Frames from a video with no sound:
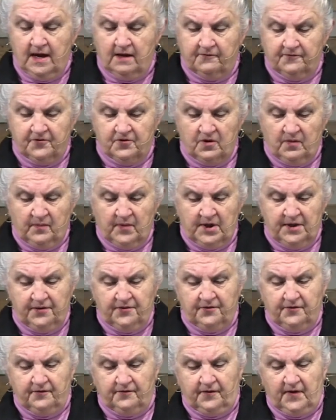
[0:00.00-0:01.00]
And for the
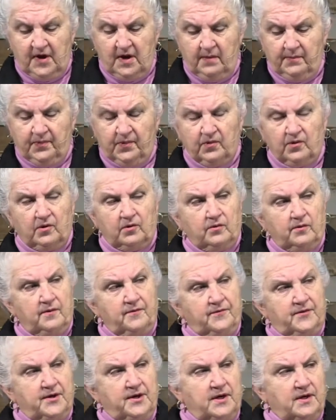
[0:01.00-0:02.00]
month of
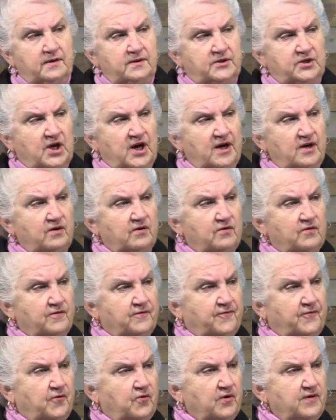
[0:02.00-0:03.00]
April, the
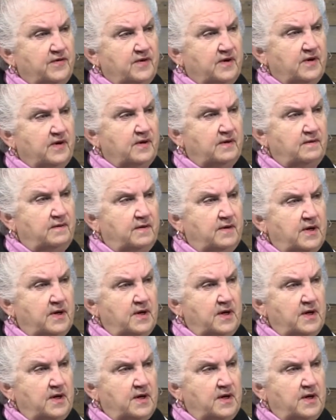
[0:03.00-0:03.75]
title for the